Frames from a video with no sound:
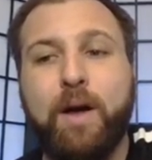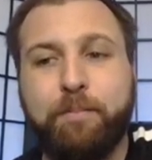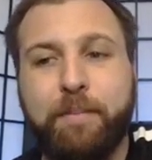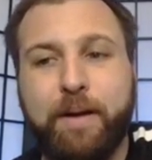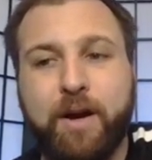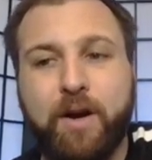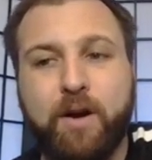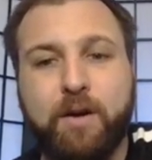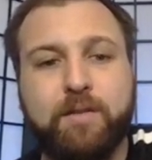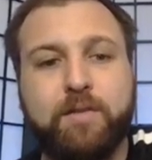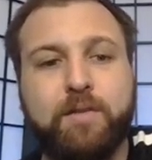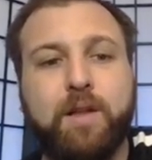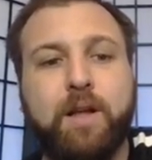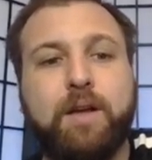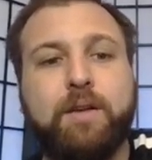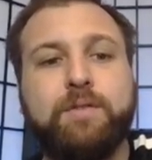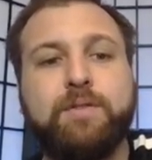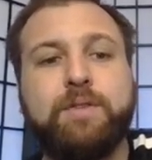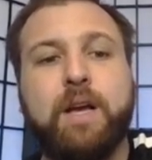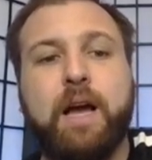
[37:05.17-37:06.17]
pair of
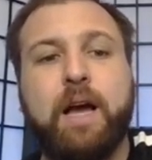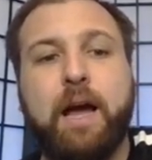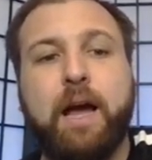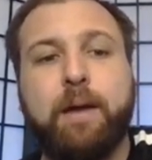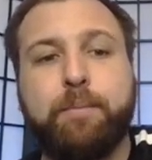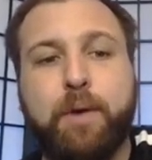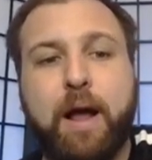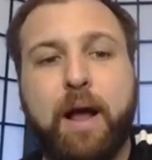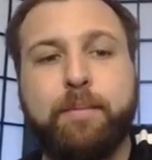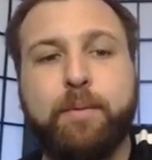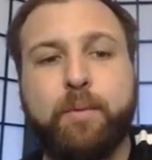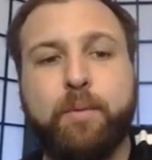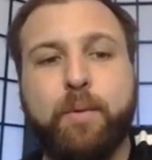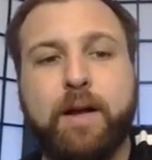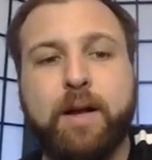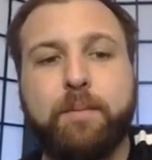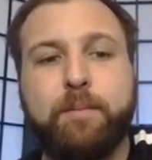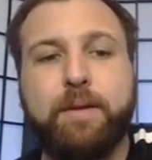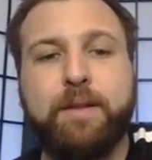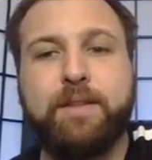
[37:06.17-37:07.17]
gloves, I'd probably
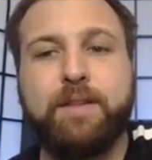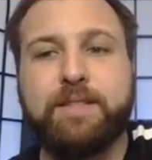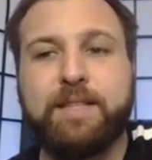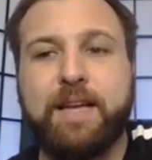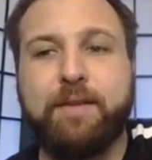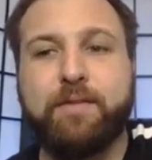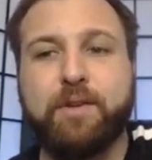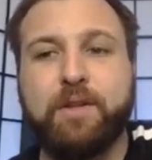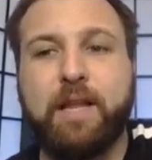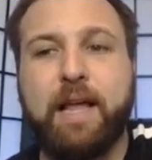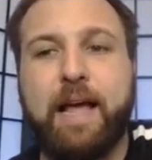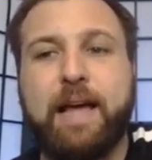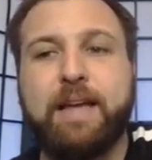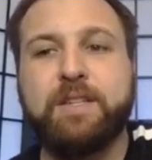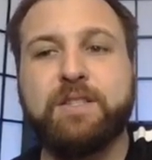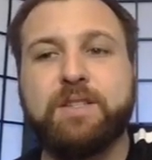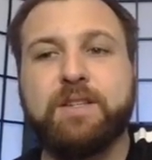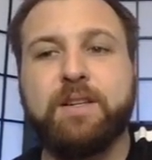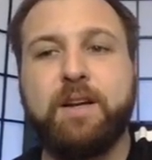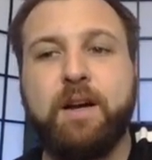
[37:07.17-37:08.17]
recommend these
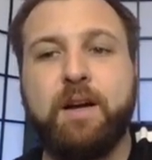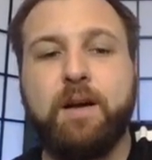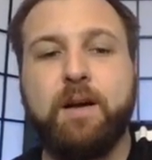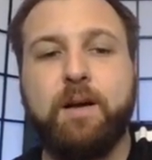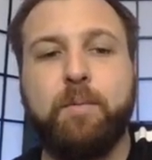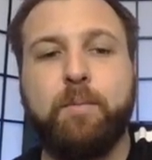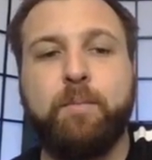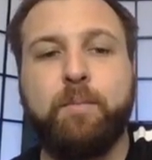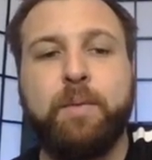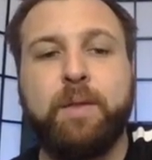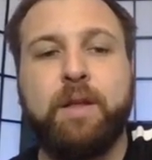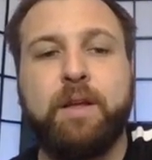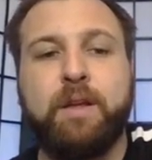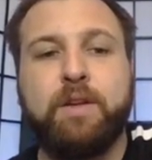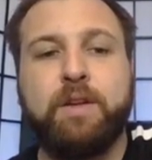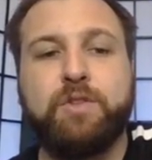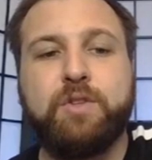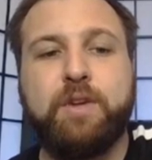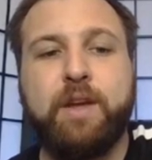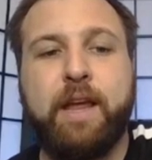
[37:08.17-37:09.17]
Everlast. Um,
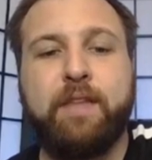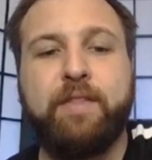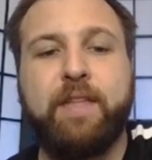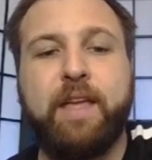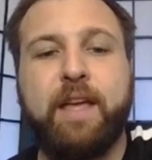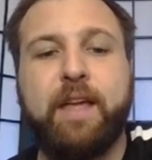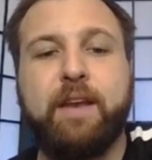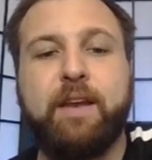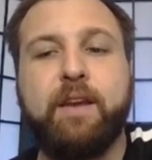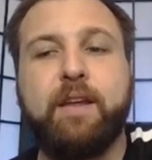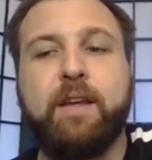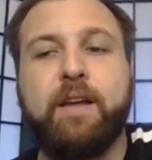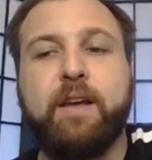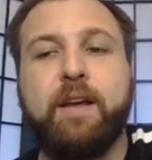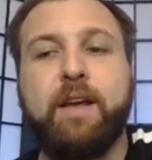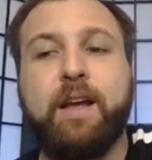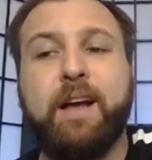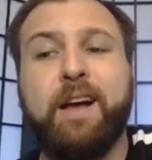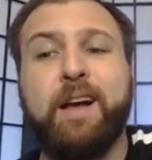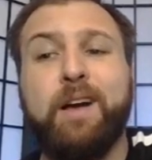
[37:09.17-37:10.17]
and then
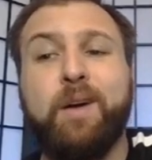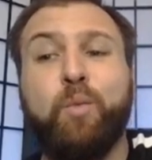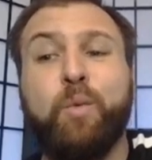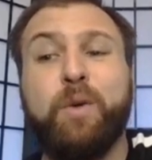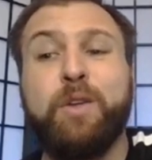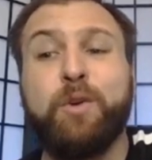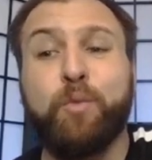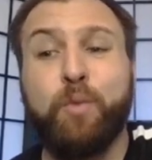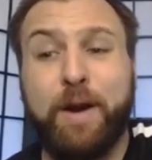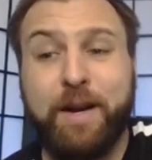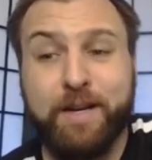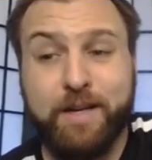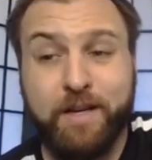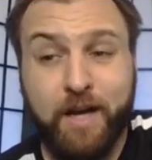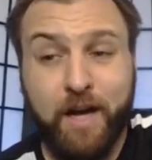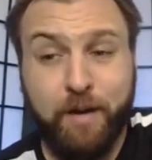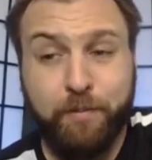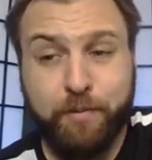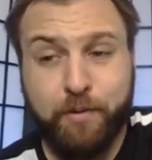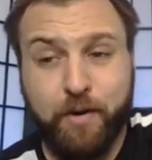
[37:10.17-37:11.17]
uh, when you're ready to
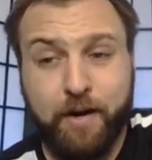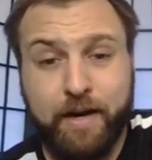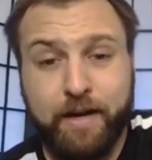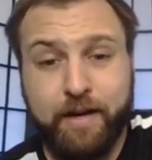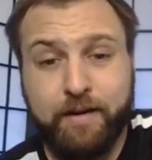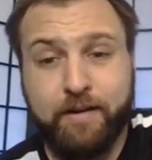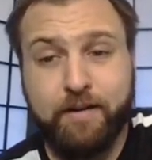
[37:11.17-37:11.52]
upgrade,